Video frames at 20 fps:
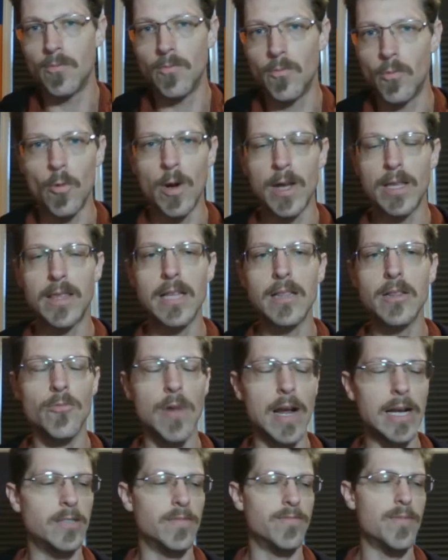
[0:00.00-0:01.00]
within the
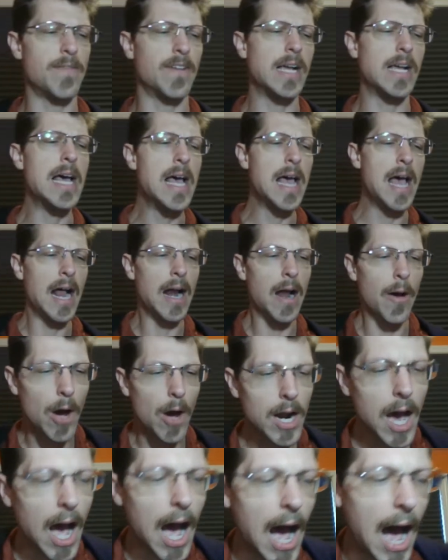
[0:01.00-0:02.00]
range of perfect. And I
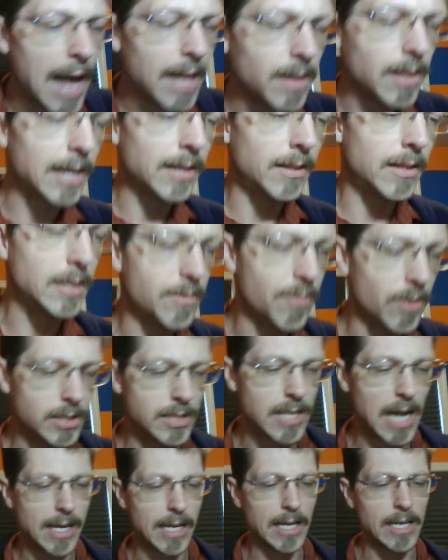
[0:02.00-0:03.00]
want to highlight this for a
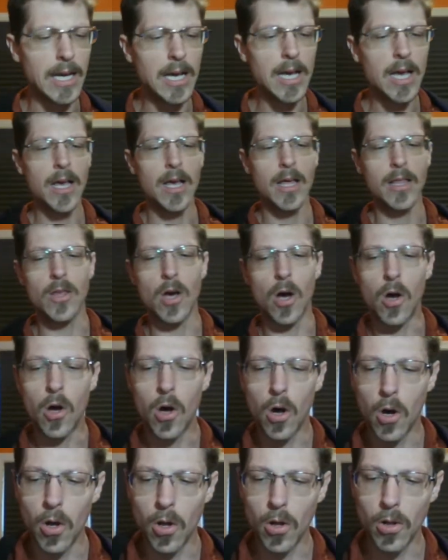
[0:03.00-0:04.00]
second. The
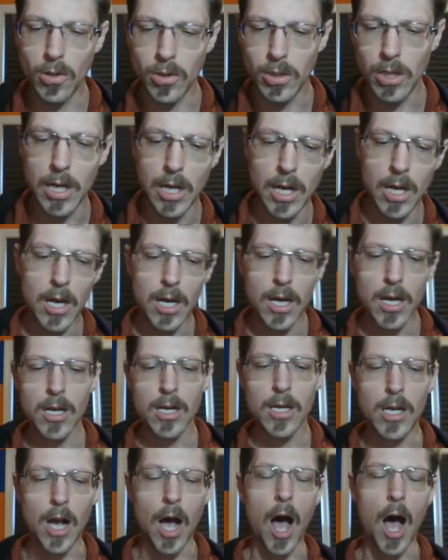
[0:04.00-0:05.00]
whole
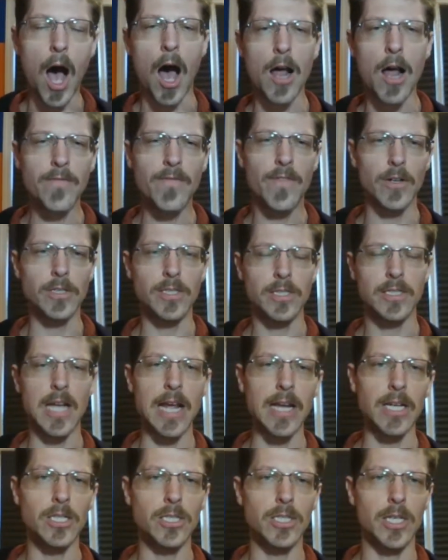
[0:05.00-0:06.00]

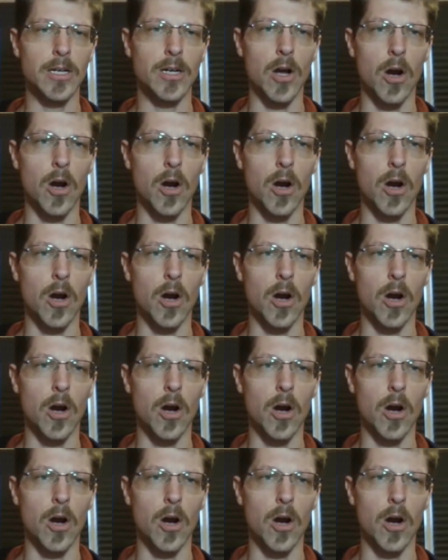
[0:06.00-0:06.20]
conversation